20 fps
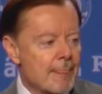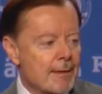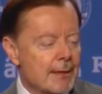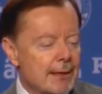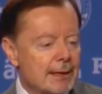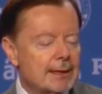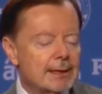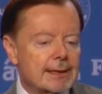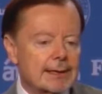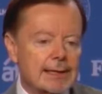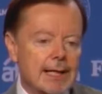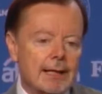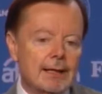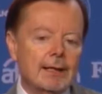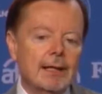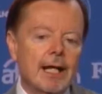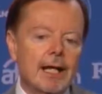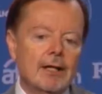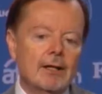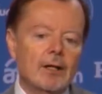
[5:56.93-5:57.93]
He said in
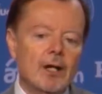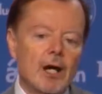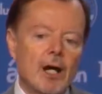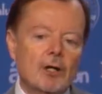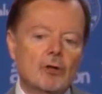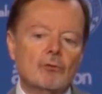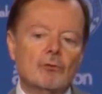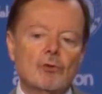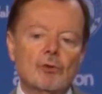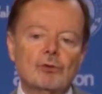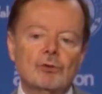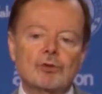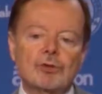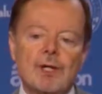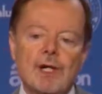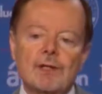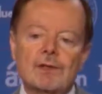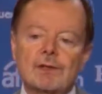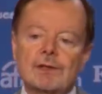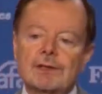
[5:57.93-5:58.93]
that inaugural
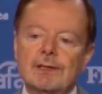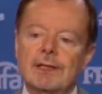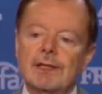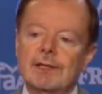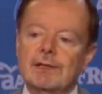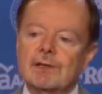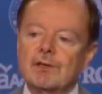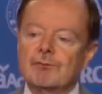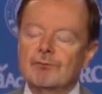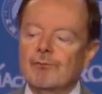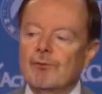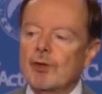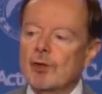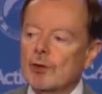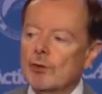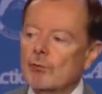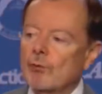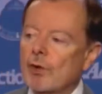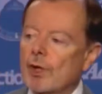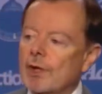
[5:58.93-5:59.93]
address that his
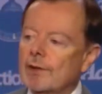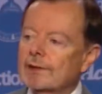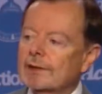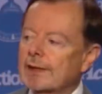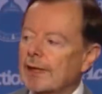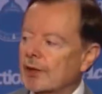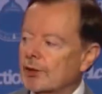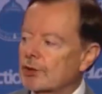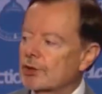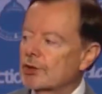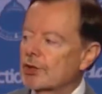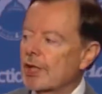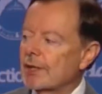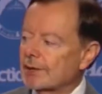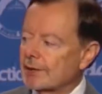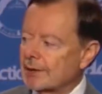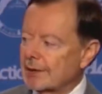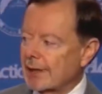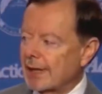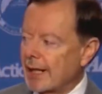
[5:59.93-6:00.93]
fear was that a
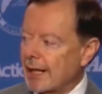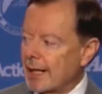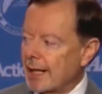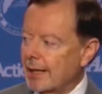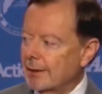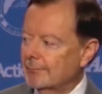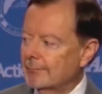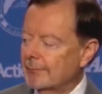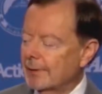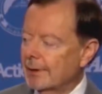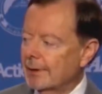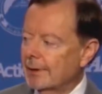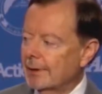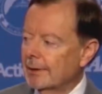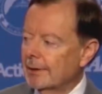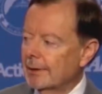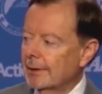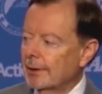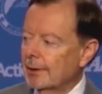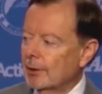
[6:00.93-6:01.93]
just God
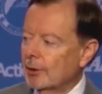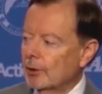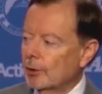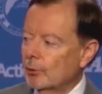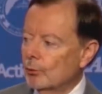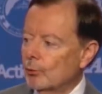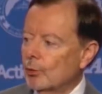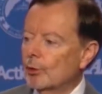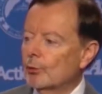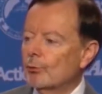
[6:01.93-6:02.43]
would